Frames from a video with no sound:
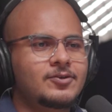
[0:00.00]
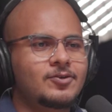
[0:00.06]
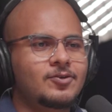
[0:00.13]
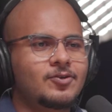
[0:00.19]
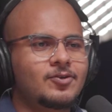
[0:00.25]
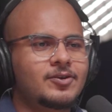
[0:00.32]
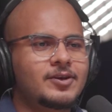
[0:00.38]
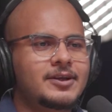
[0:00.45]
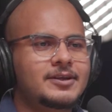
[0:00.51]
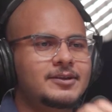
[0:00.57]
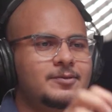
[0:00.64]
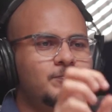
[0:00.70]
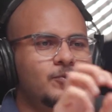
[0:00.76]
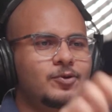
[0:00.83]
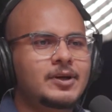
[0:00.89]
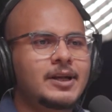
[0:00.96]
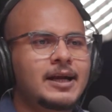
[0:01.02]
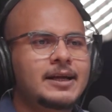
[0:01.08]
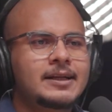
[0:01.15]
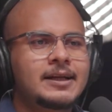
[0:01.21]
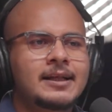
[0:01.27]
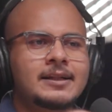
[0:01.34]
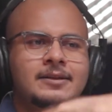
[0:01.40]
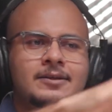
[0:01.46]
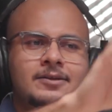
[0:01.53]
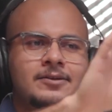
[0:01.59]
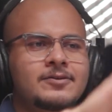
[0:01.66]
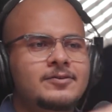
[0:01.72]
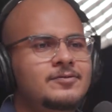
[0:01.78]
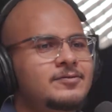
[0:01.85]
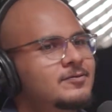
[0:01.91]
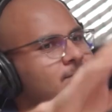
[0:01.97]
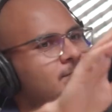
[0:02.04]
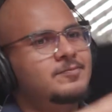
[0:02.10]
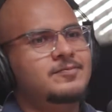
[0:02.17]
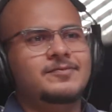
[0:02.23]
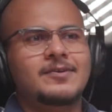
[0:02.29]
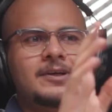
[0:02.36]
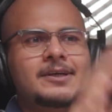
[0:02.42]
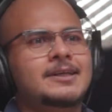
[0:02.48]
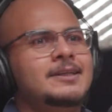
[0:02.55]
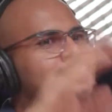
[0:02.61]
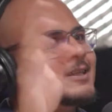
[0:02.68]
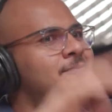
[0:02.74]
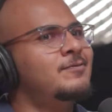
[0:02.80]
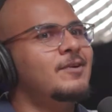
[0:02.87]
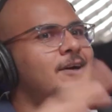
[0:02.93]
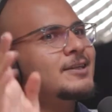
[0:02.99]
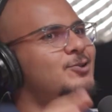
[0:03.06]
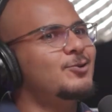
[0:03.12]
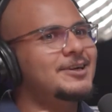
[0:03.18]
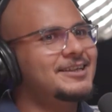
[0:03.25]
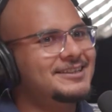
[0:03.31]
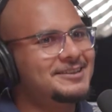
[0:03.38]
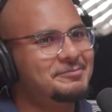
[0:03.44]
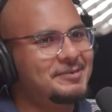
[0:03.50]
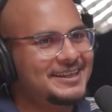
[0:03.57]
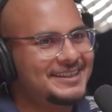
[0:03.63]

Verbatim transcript: You know, he just put that in and the fucking thing fluctuated,